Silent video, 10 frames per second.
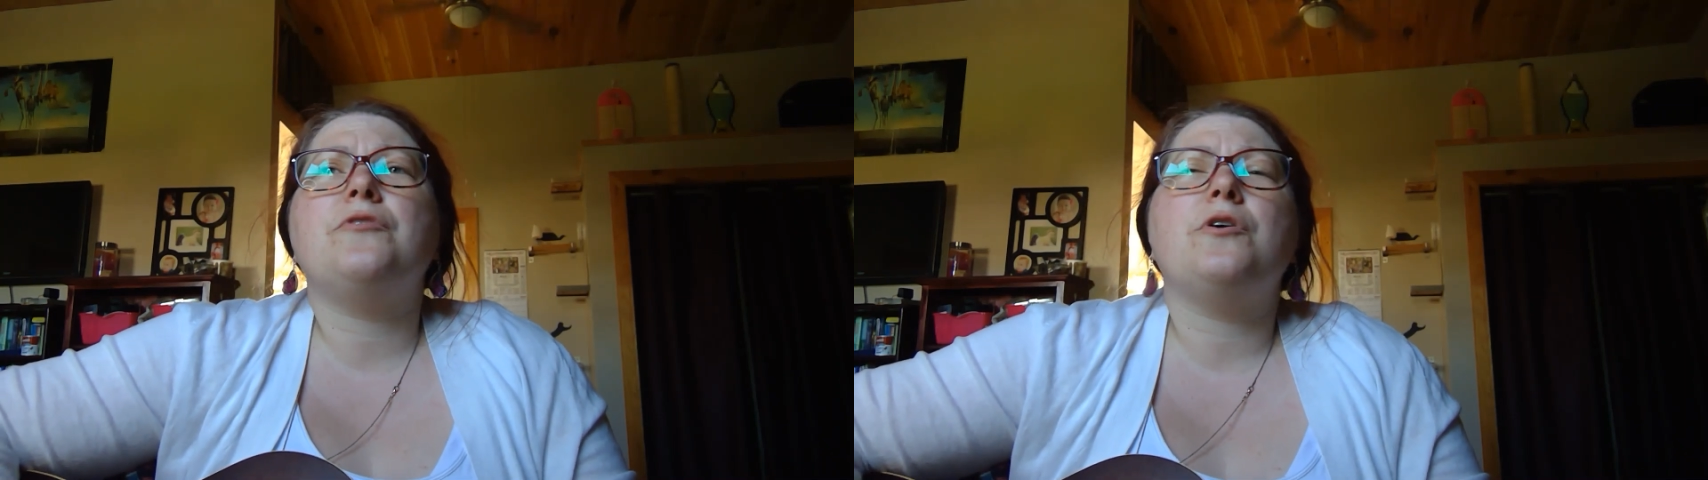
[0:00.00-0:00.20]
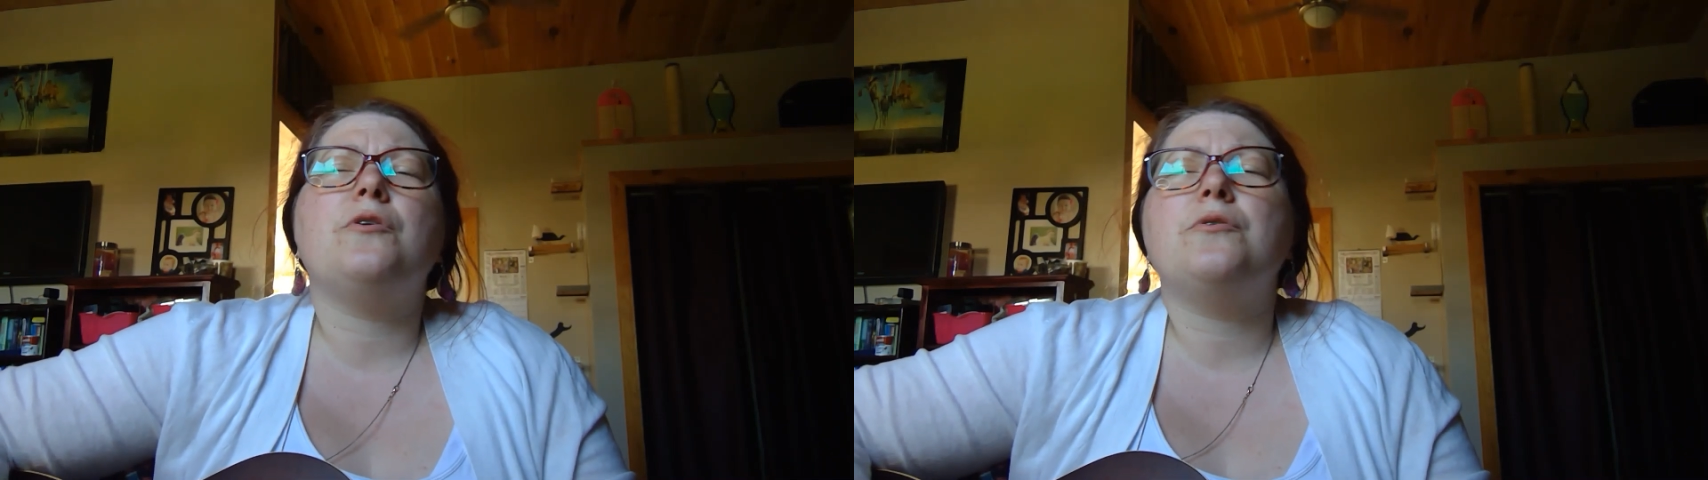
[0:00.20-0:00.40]

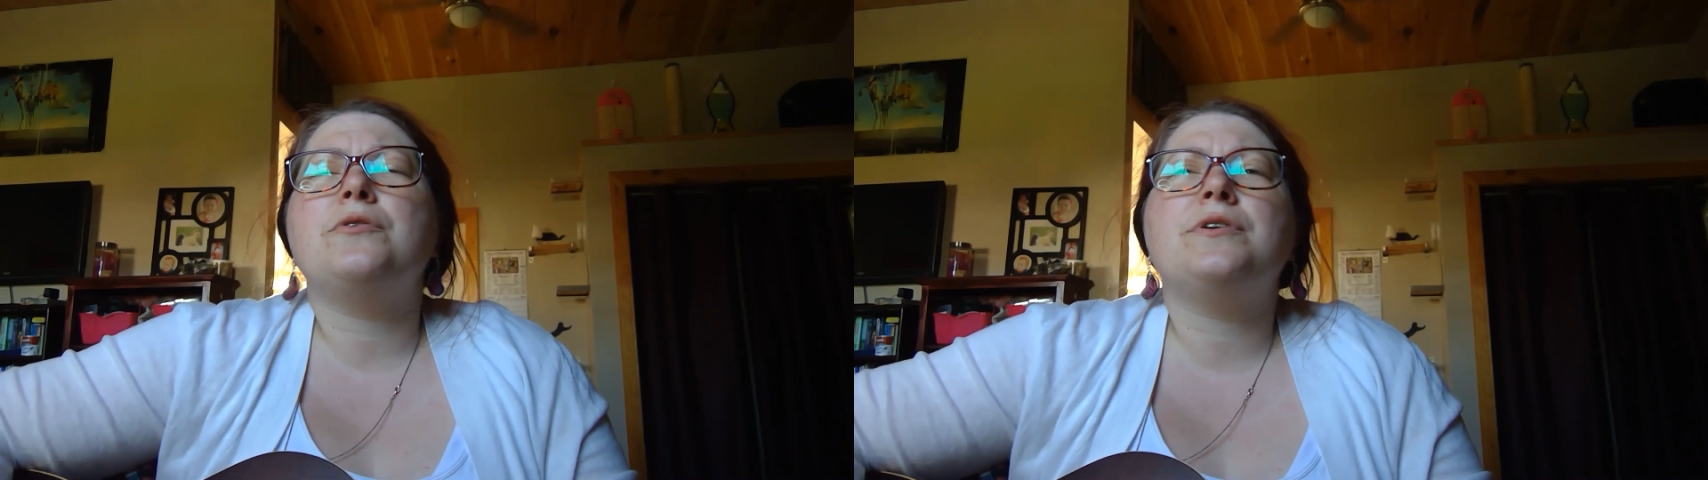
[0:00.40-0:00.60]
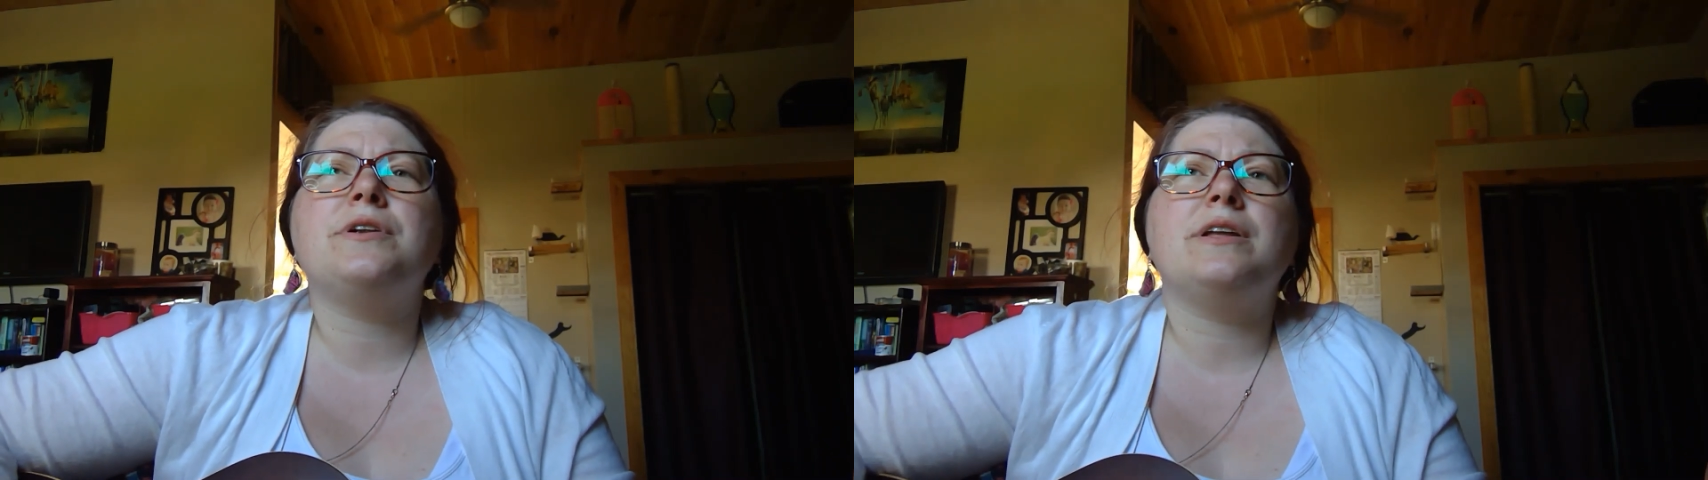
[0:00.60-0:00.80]

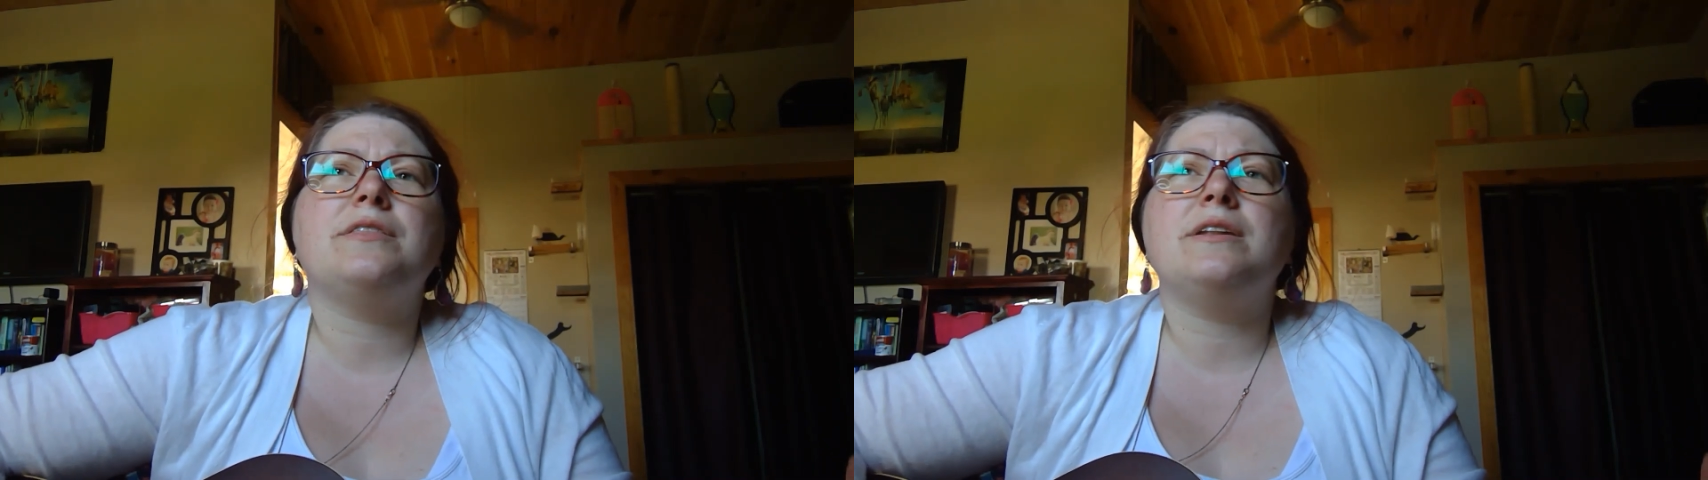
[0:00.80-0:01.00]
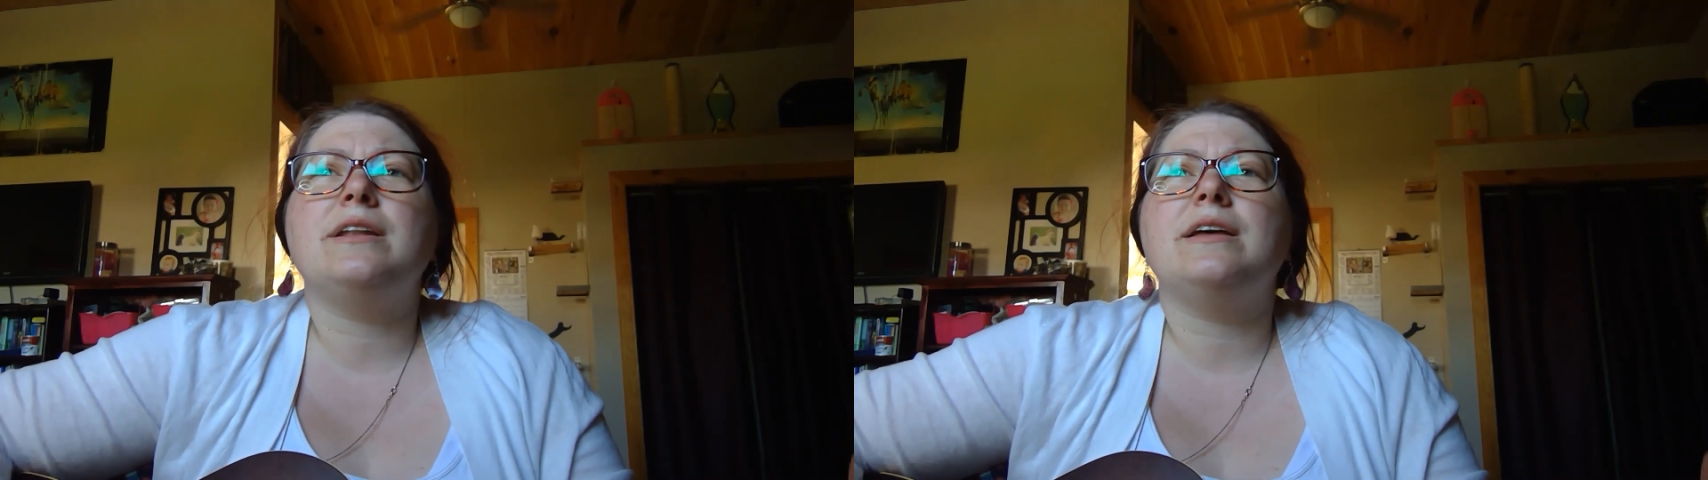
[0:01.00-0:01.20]
for
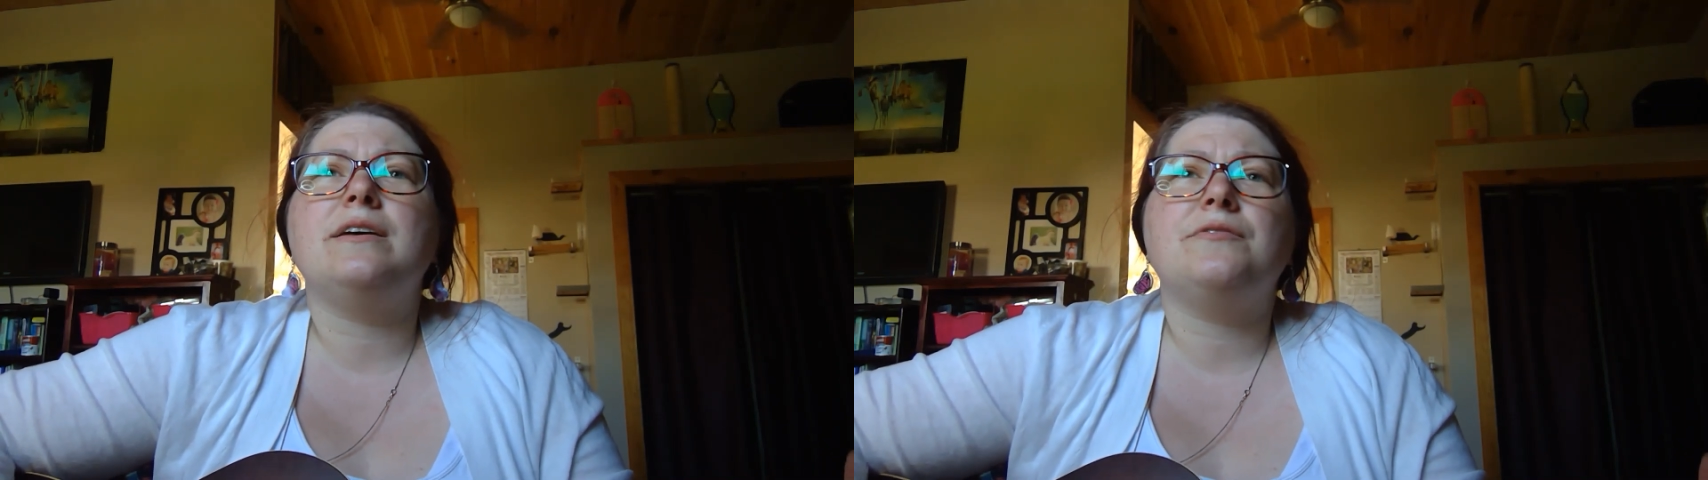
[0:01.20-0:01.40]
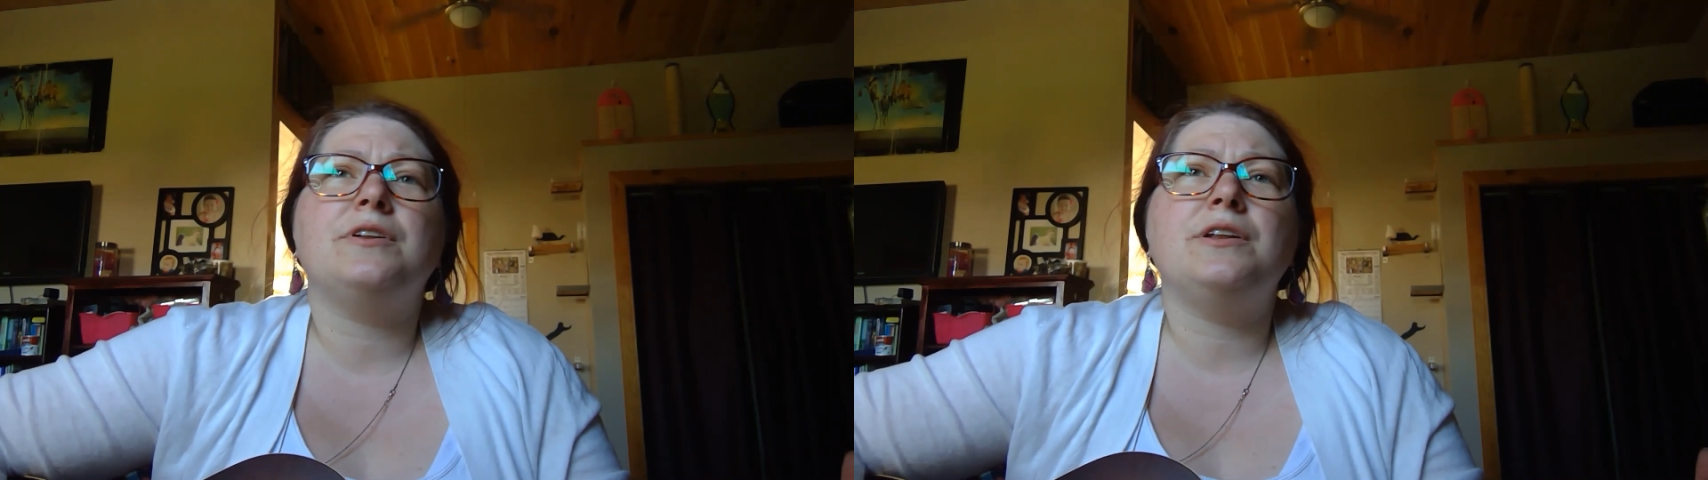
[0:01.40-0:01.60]
nothing left